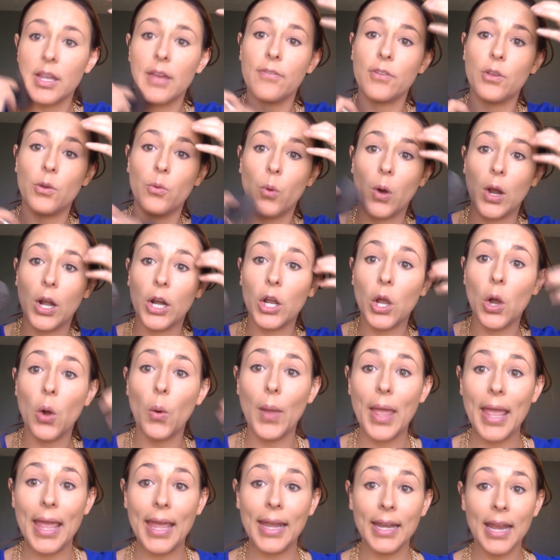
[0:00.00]
if you want to go
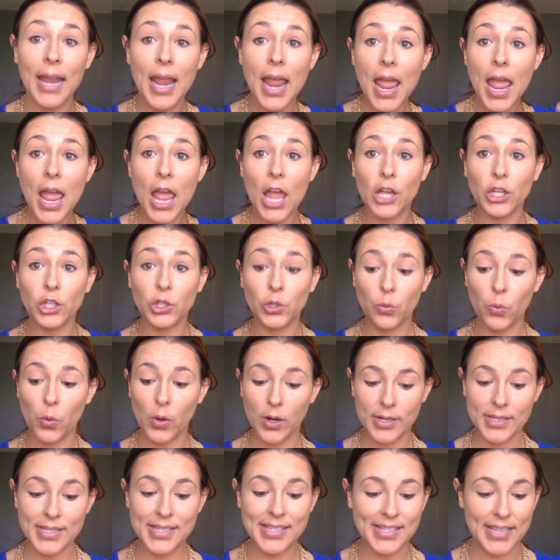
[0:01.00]
in and you
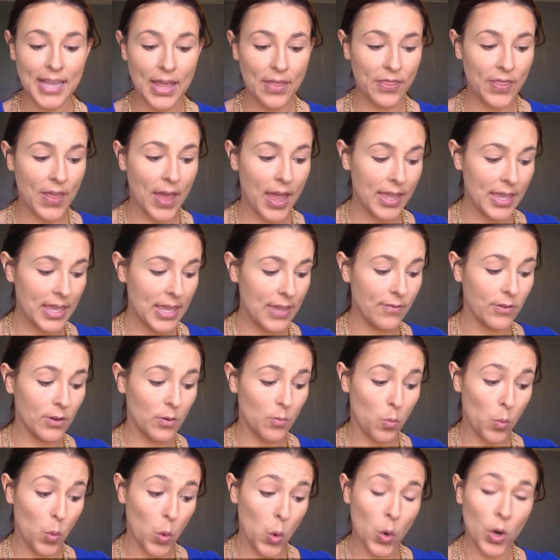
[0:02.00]
want to set that
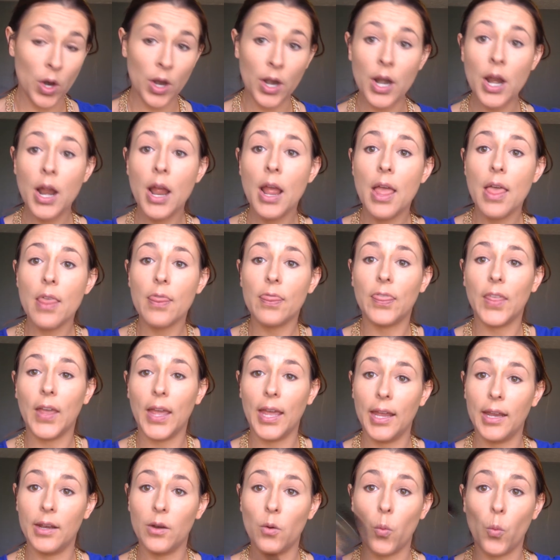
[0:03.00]
even more,
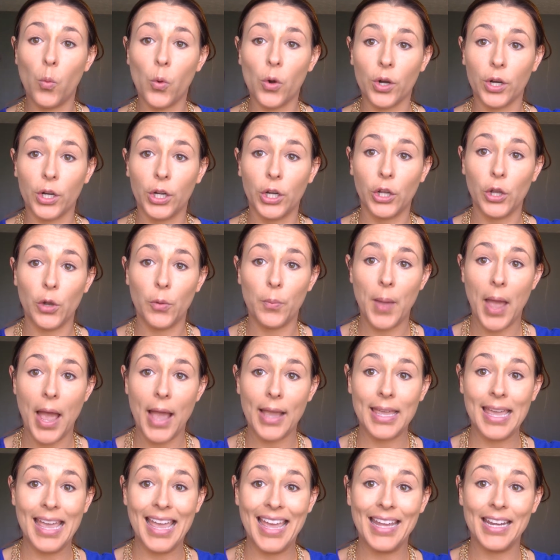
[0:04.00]
then we're going to go
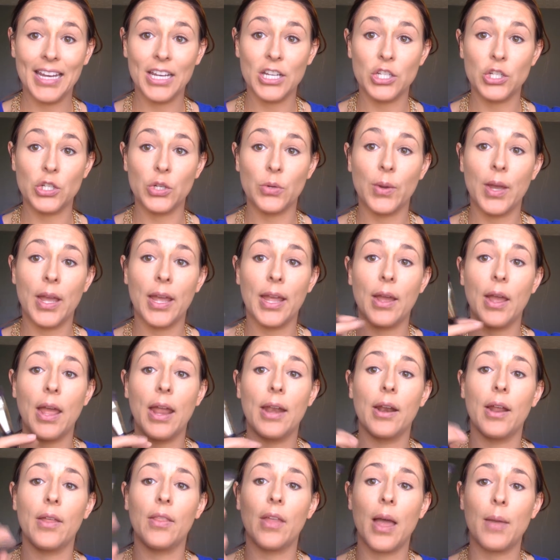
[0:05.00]
back in and do it.
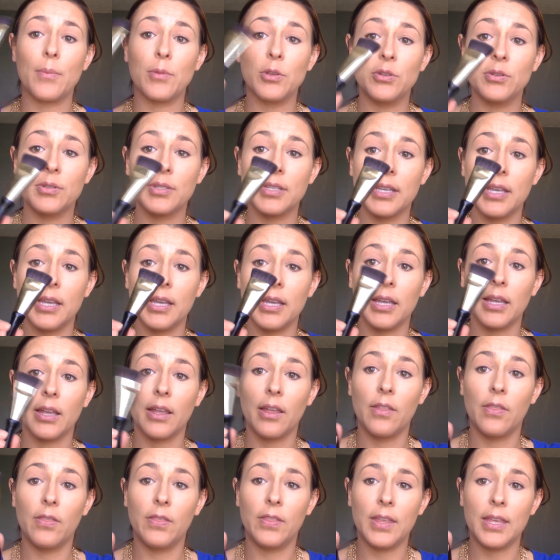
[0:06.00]
And I'm
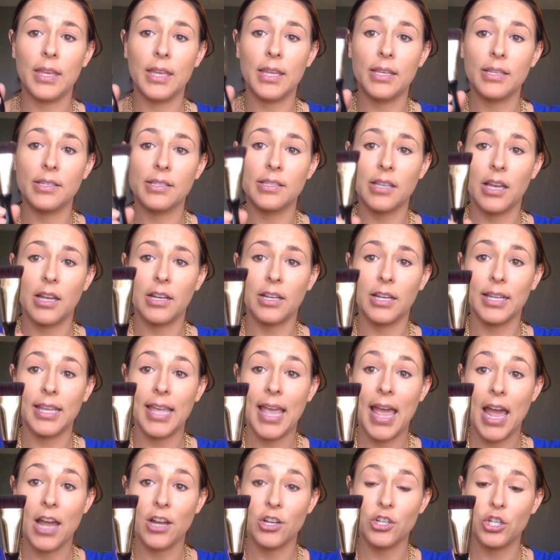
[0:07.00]
using the Sonia
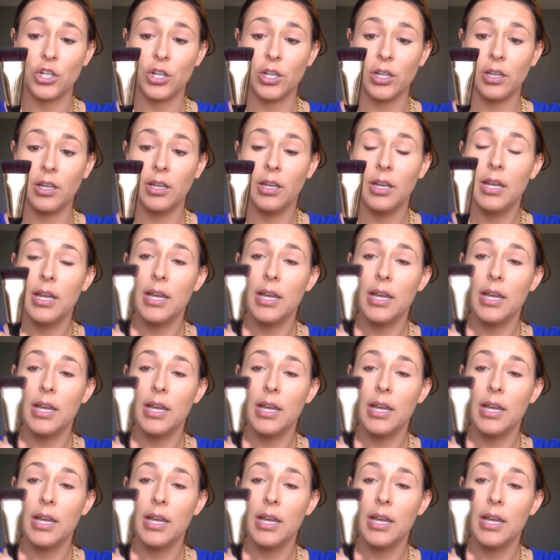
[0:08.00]
Kashuk